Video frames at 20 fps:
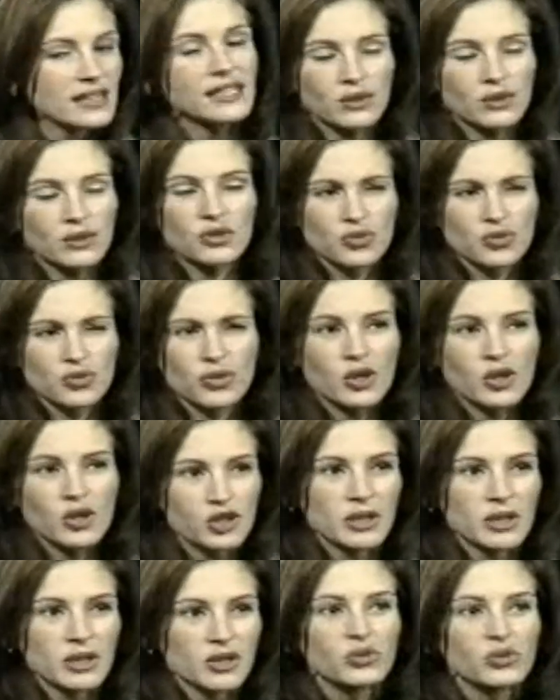and I think it was
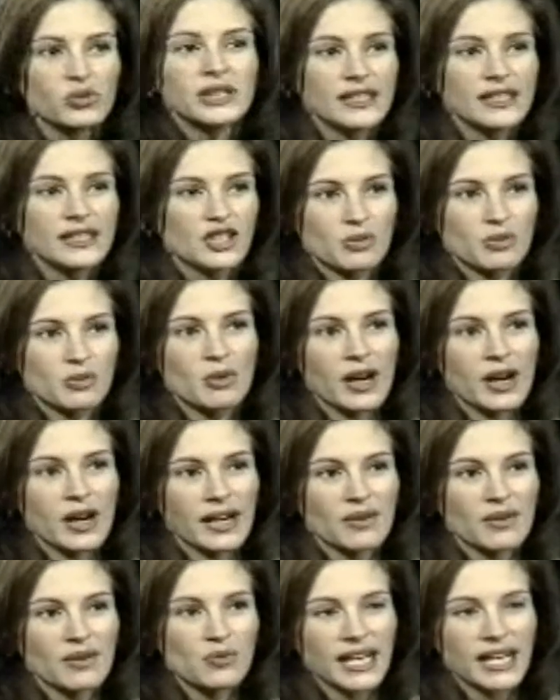ultimately really
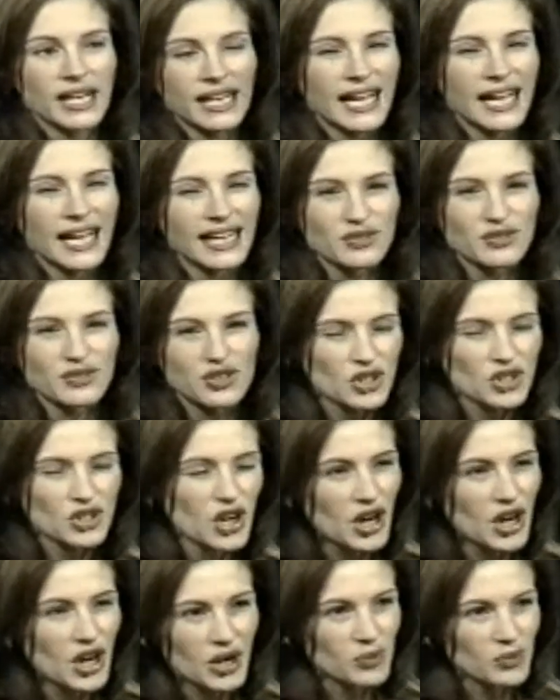smart. And when I kind of
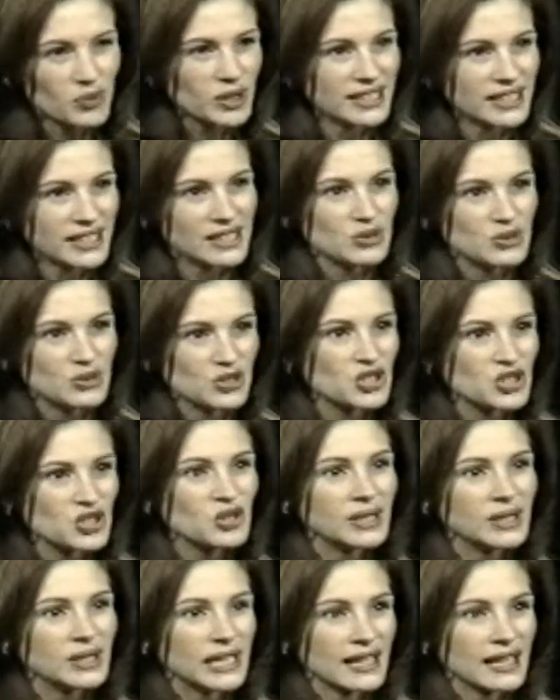saw what he was
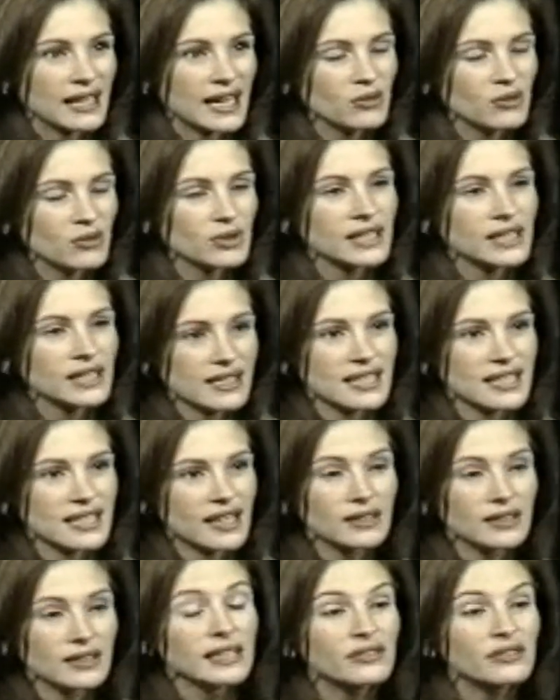doing, I
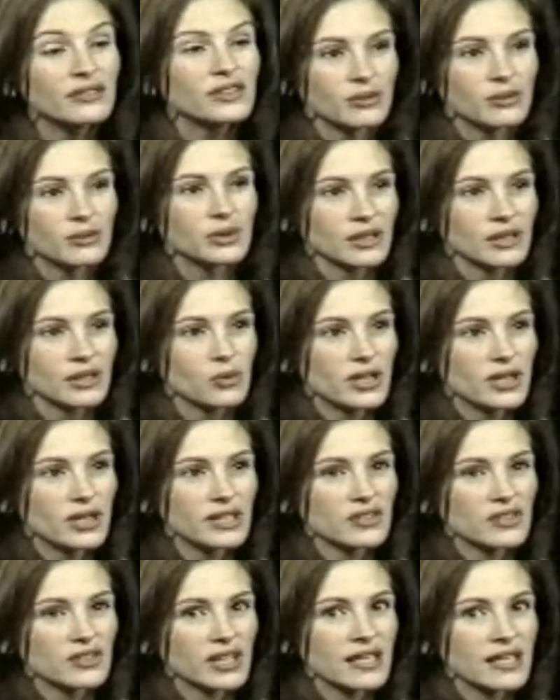realized how clever it really
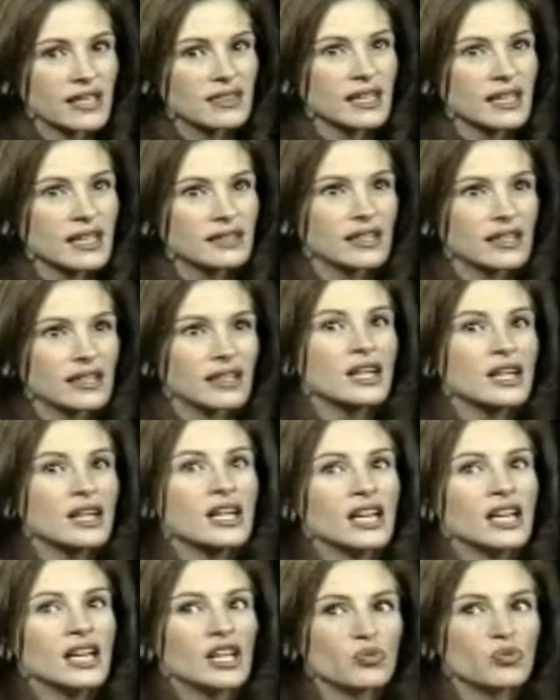was. And I think that it
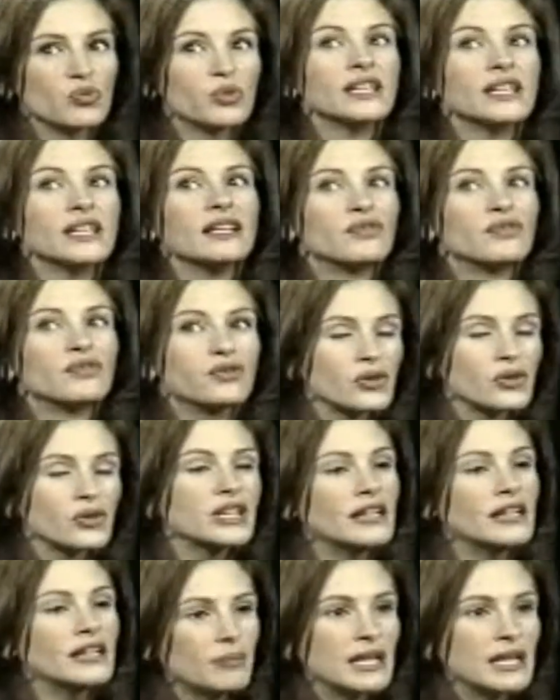really
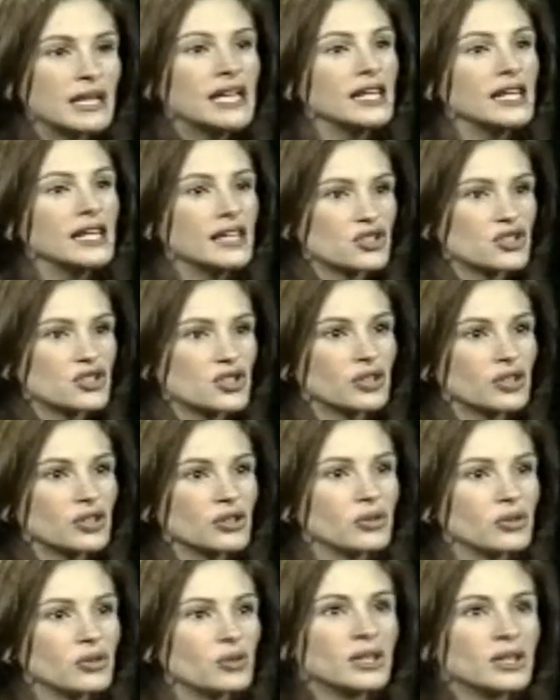freed me
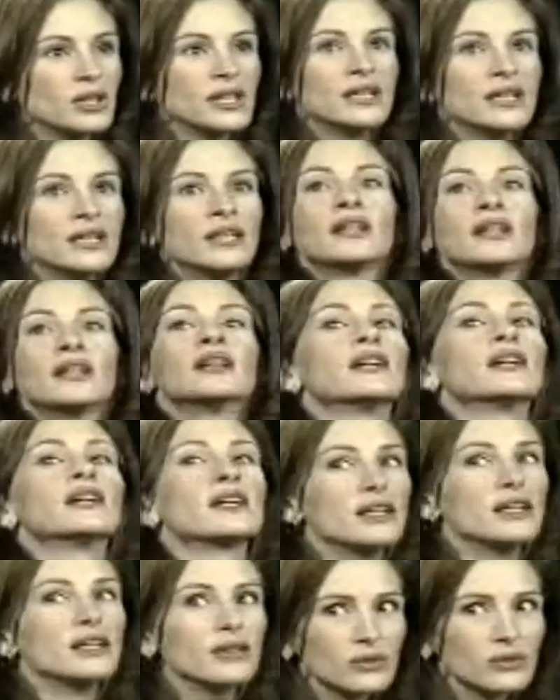to
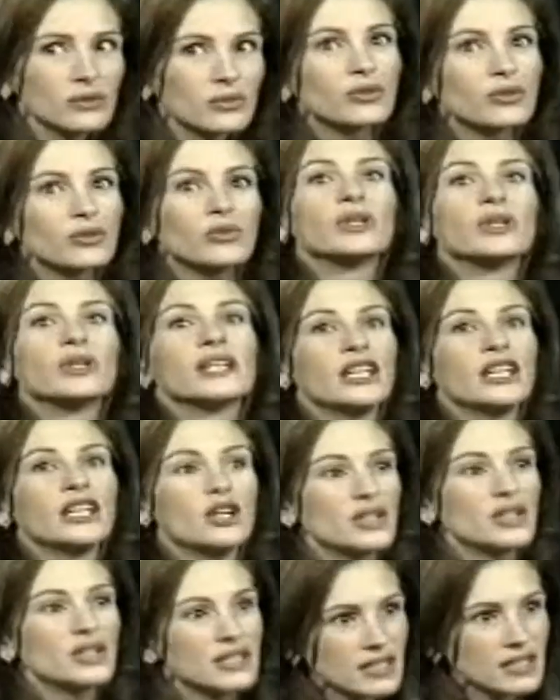
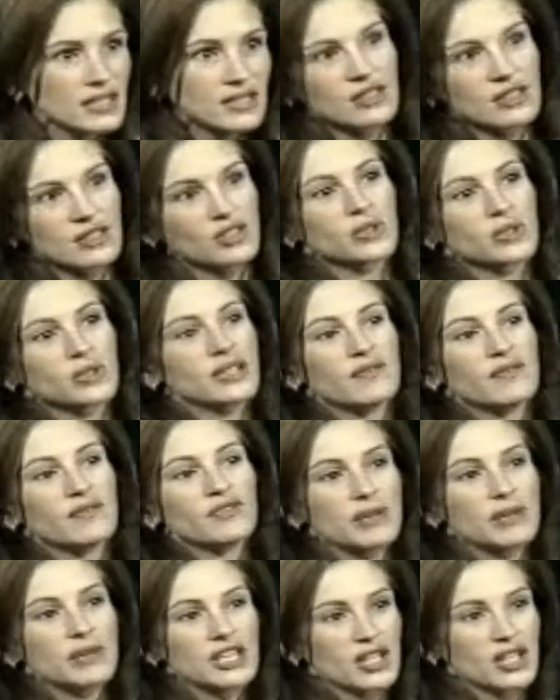really go the distance with
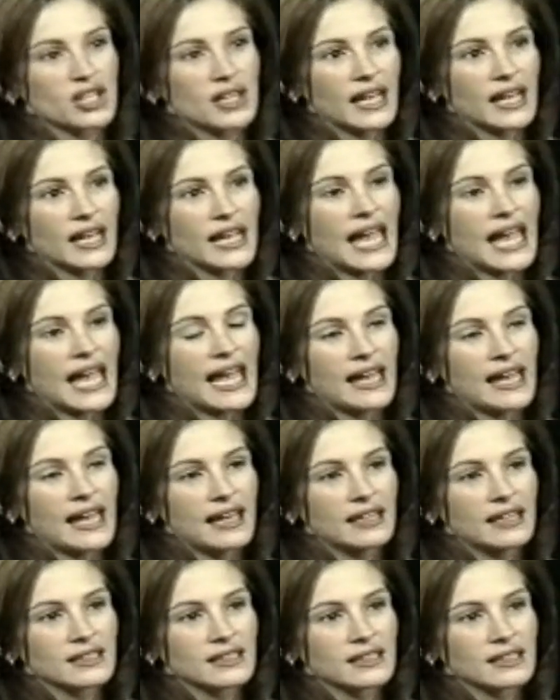the information that I
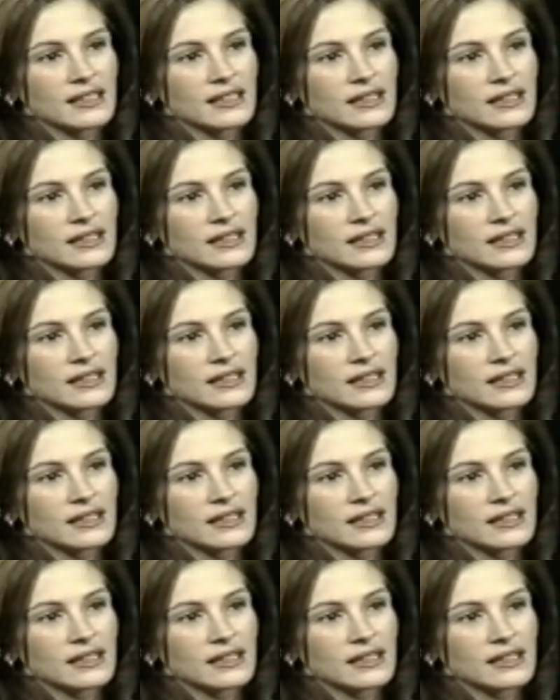had.